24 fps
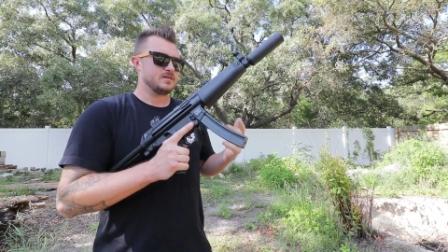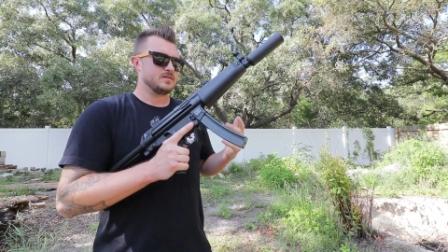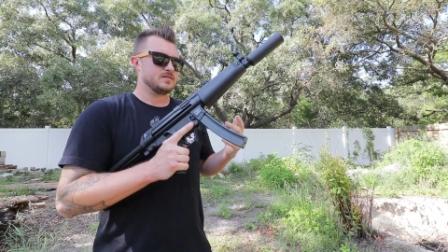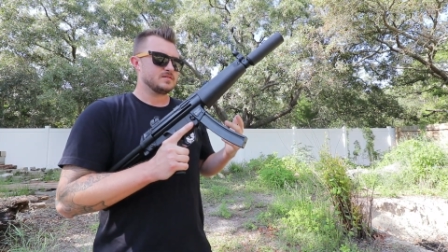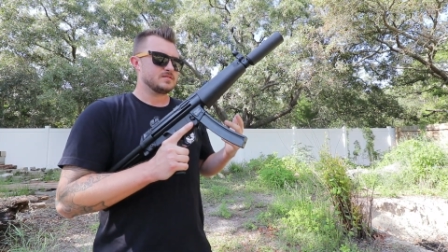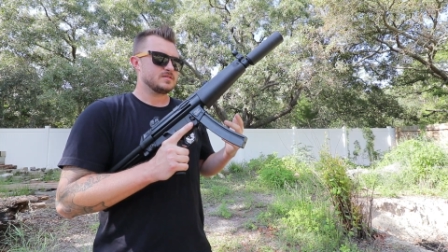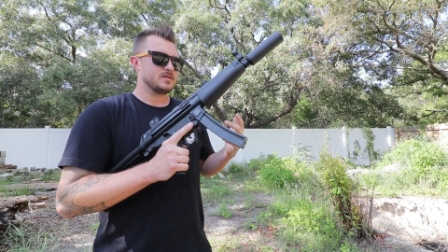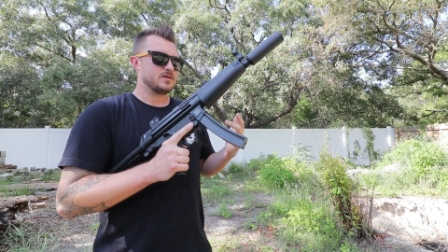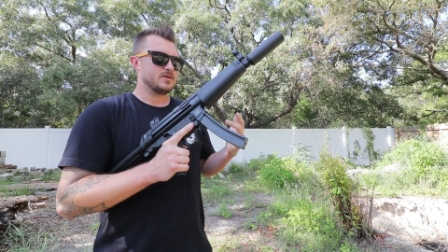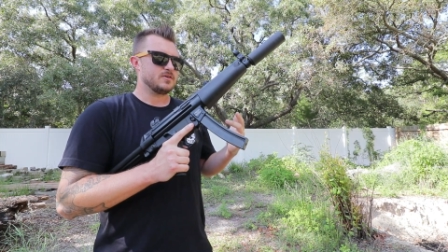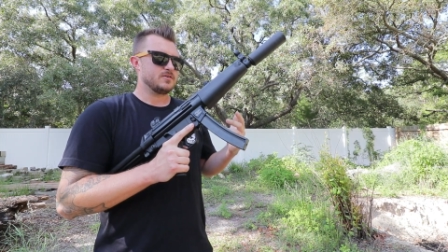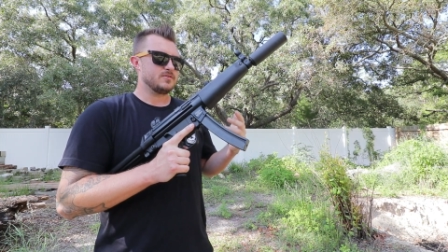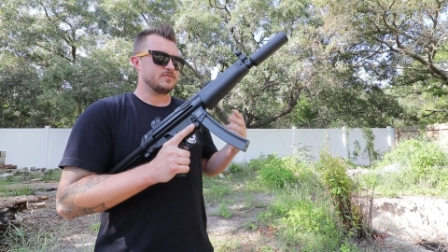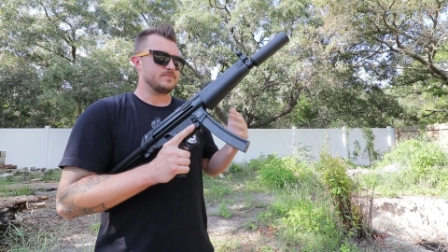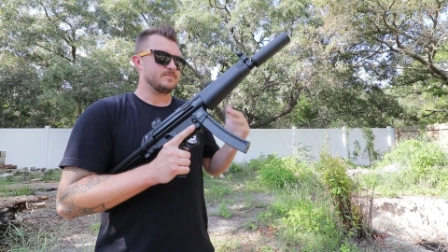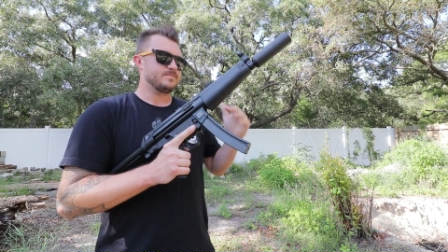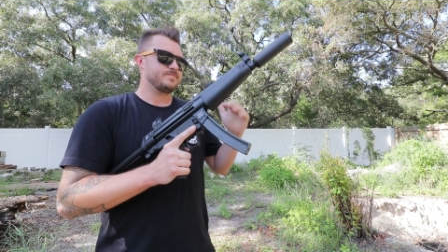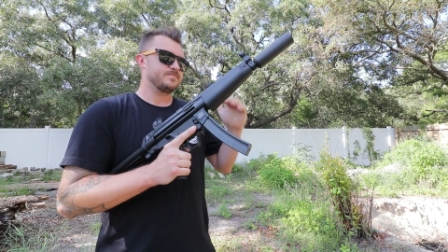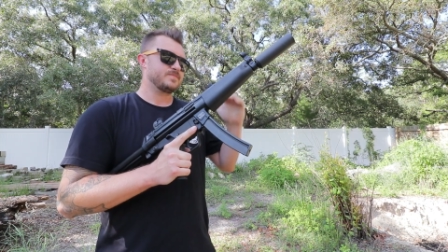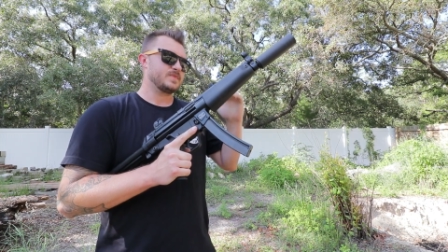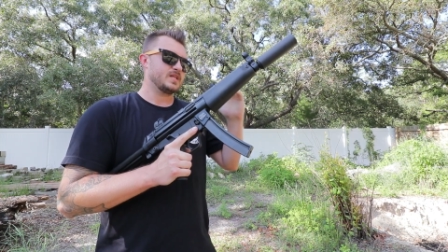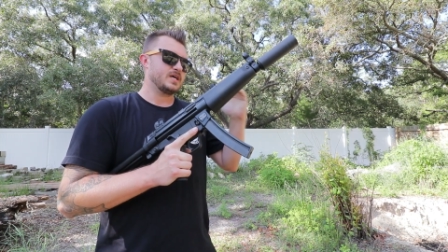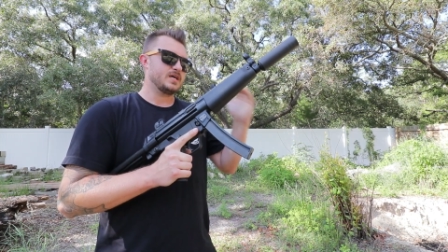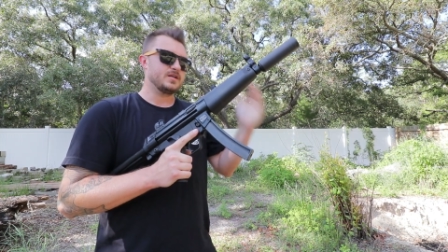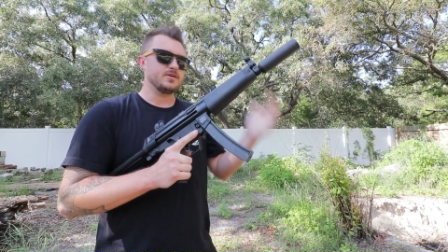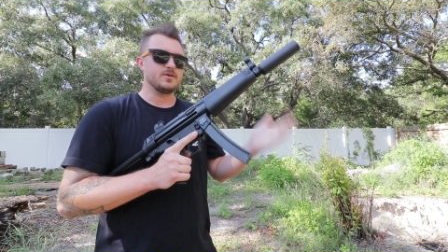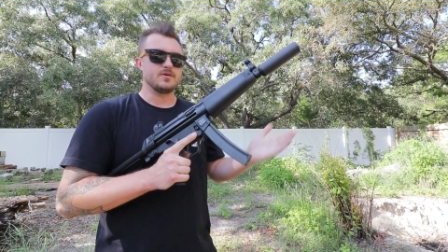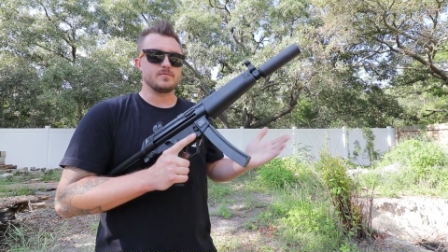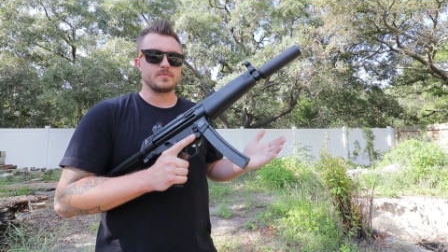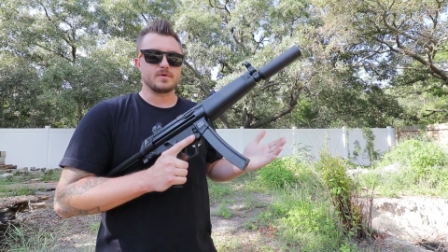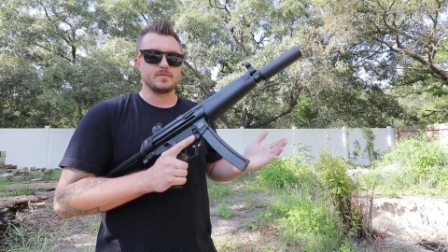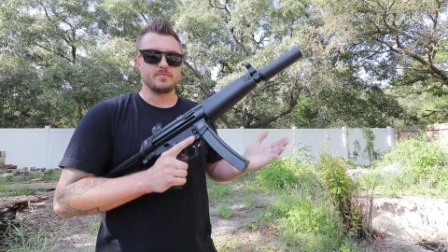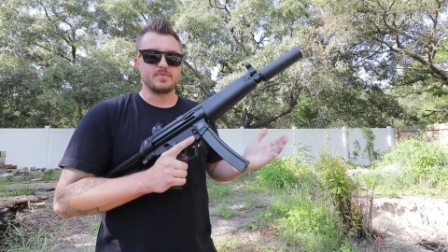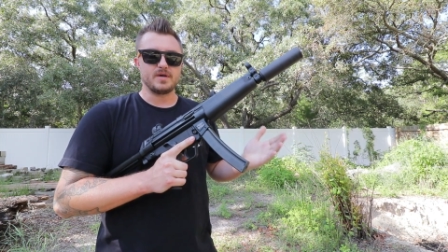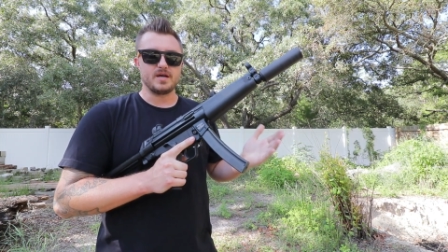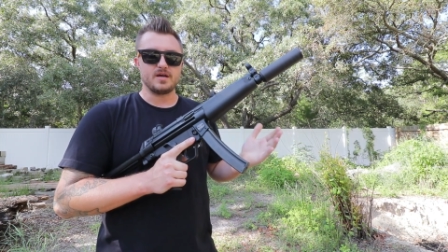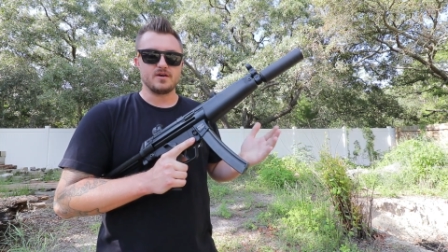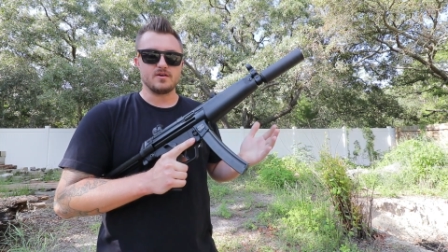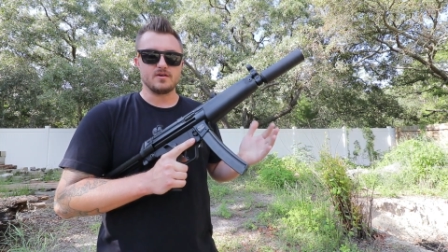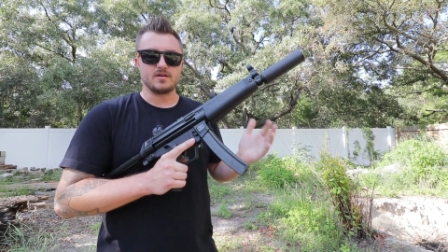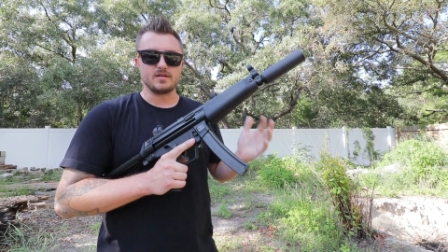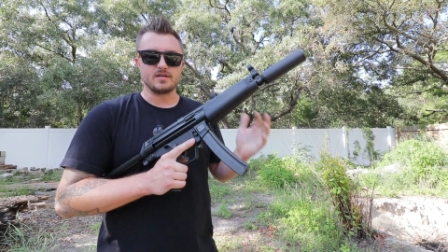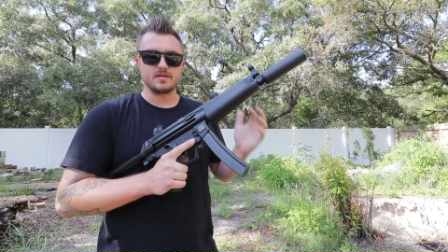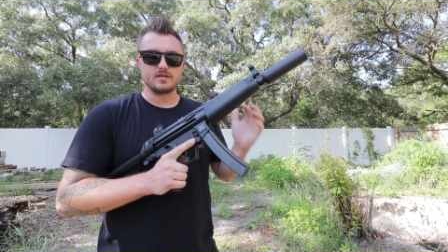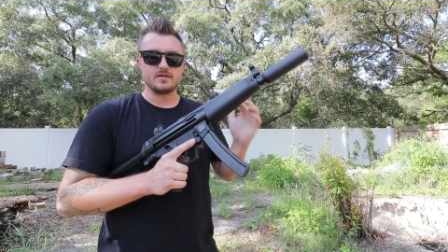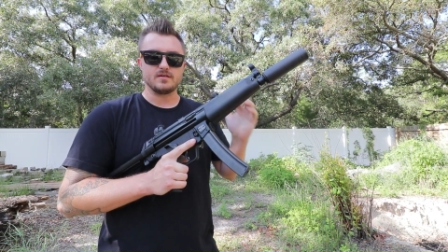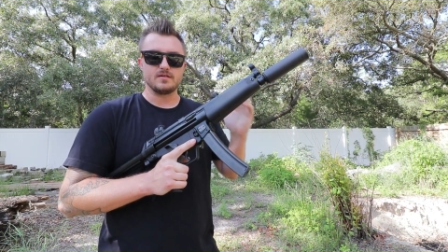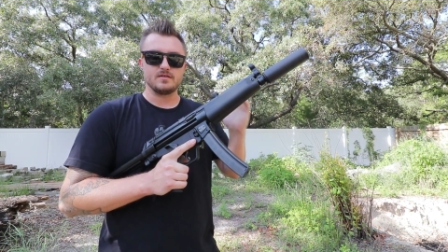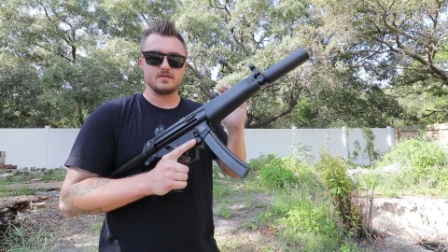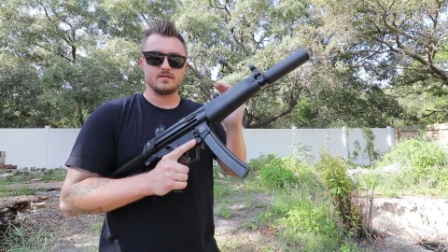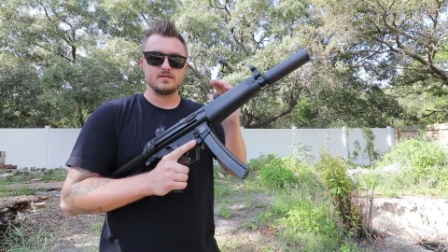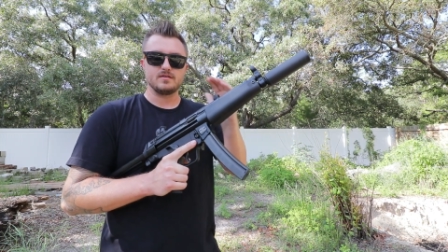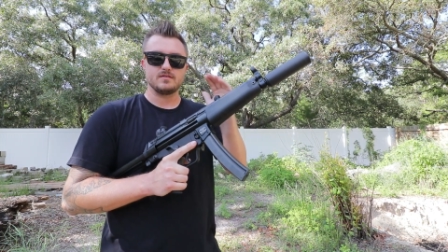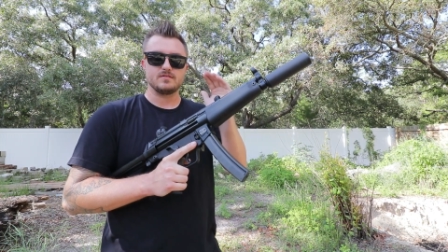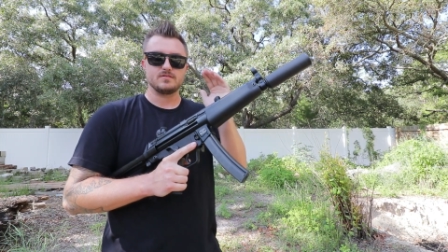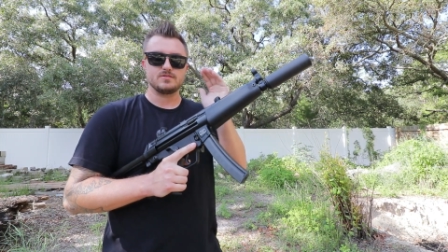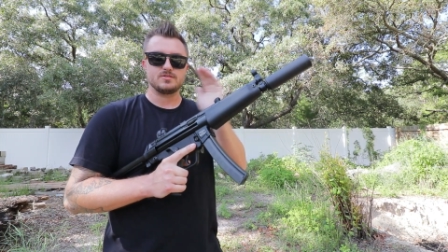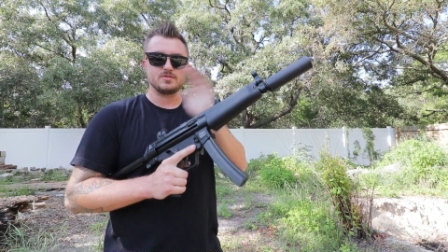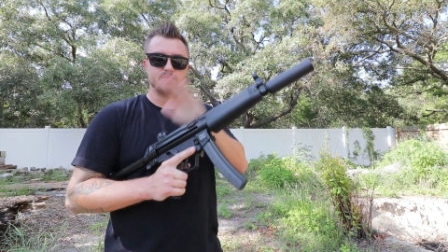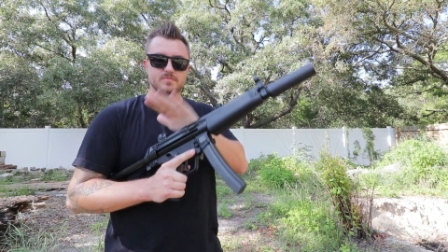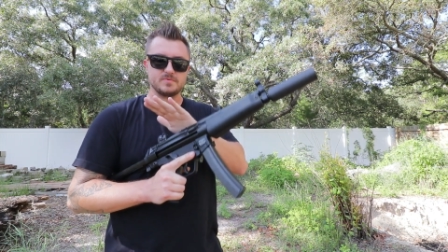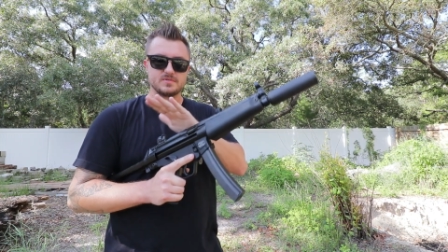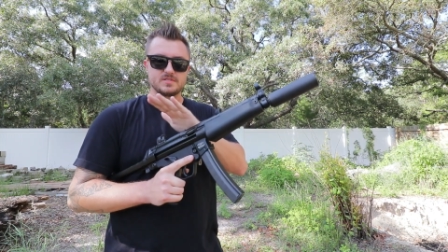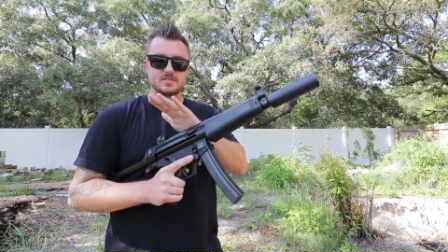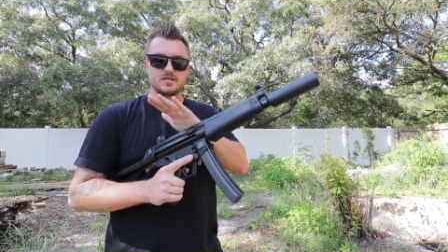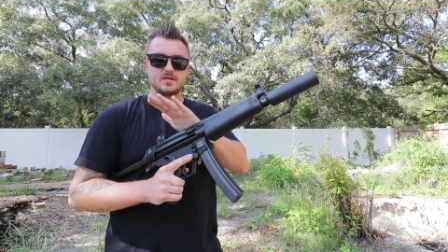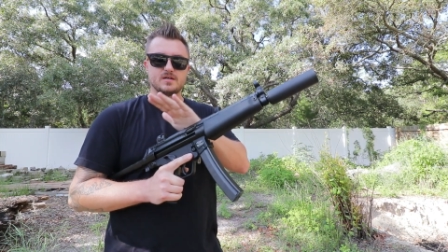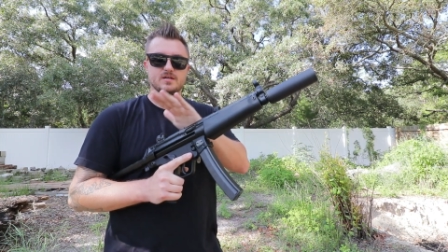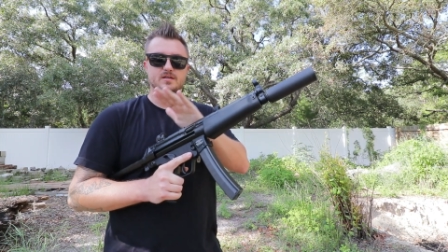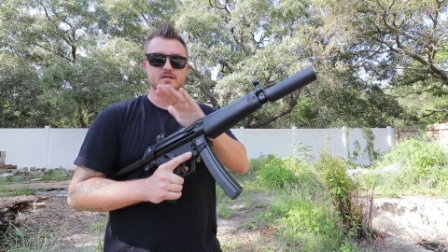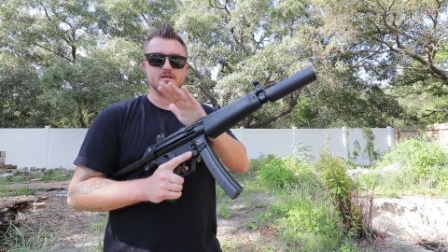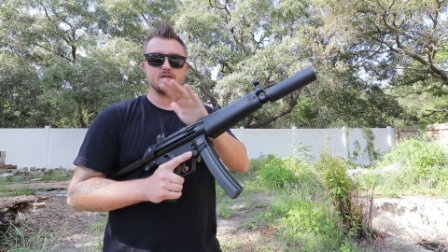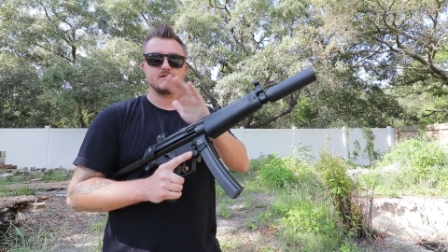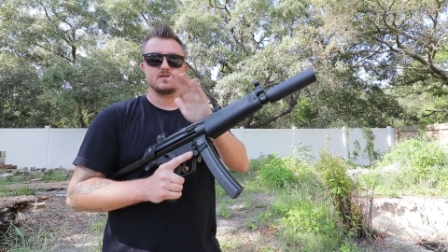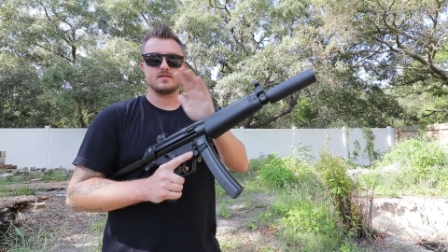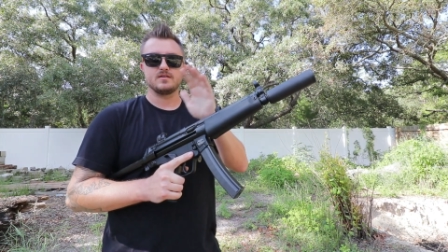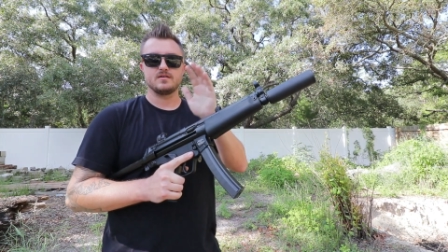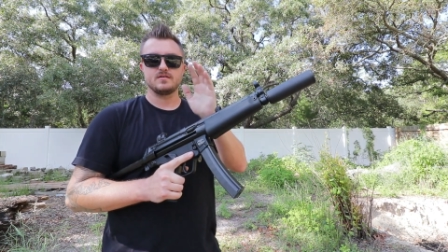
So I know I'm comparing supersonic